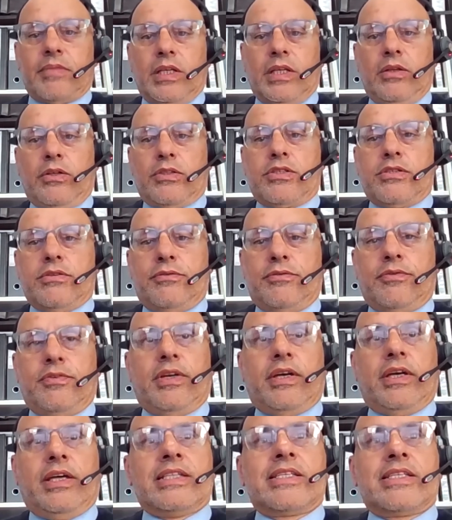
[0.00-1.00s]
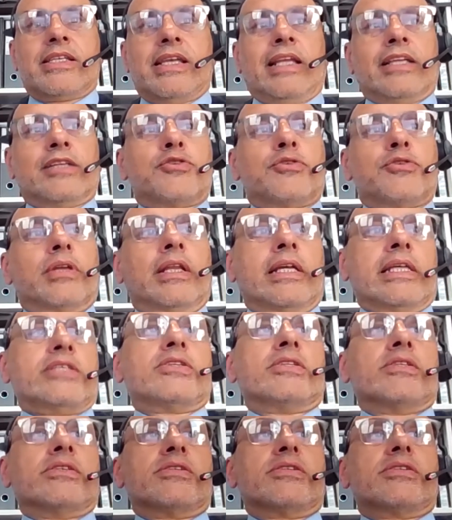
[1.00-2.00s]
lots of salutary
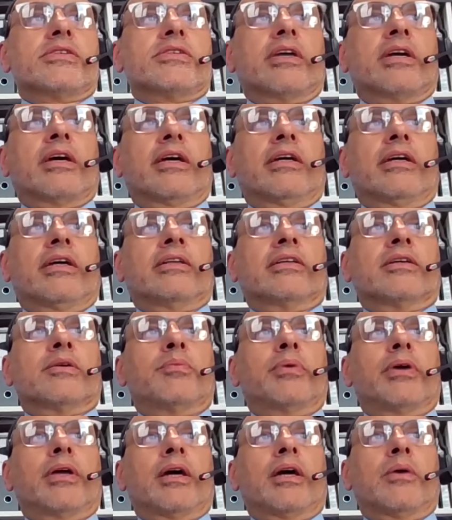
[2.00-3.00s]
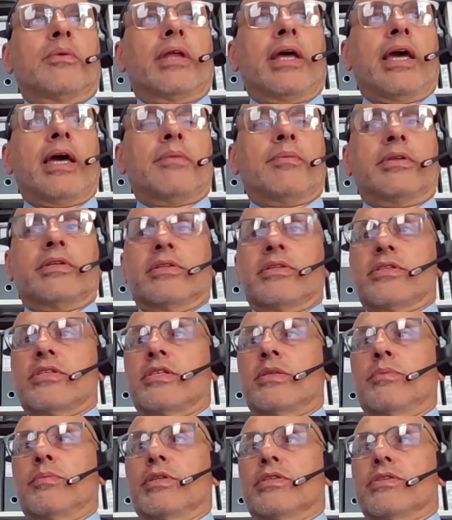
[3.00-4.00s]
lessons in Capello and Hammond and
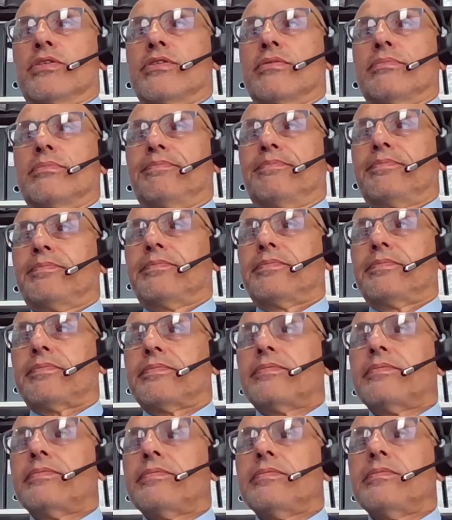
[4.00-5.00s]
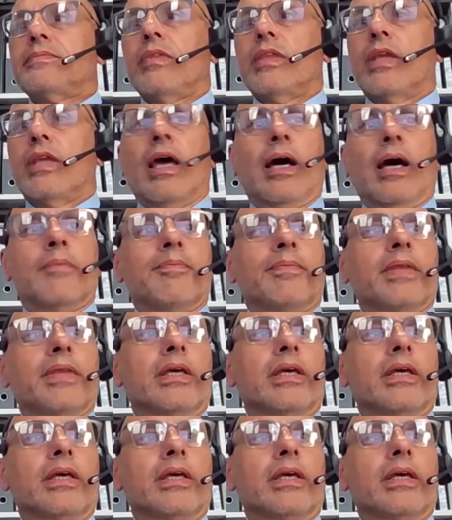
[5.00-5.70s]
Simmons. And